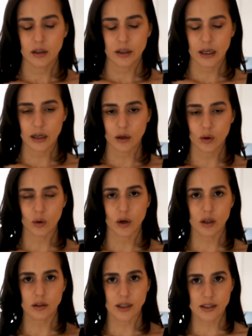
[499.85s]
Now,
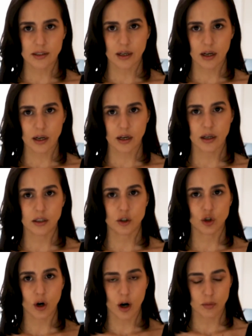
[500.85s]
let's say I had a
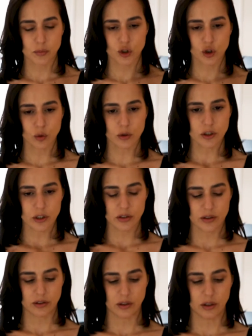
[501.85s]
drop shoulder
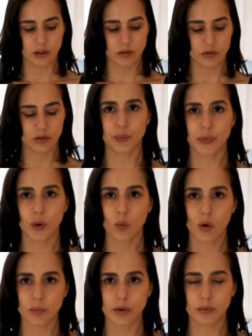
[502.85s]
sleeve.
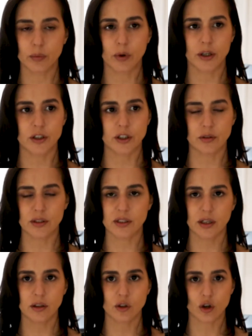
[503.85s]
What we would want to do, and
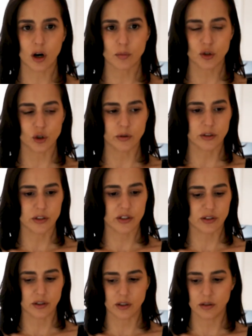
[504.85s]
say the drop shoulder
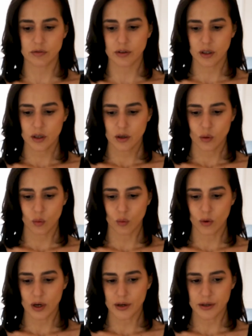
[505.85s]
sleeve
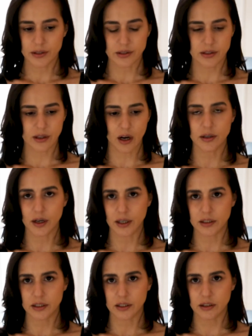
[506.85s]
was
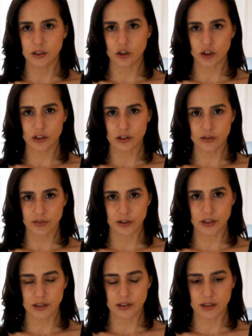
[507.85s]
19 inches,
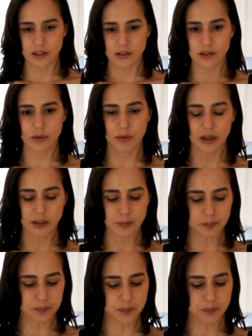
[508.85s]
for instance, right?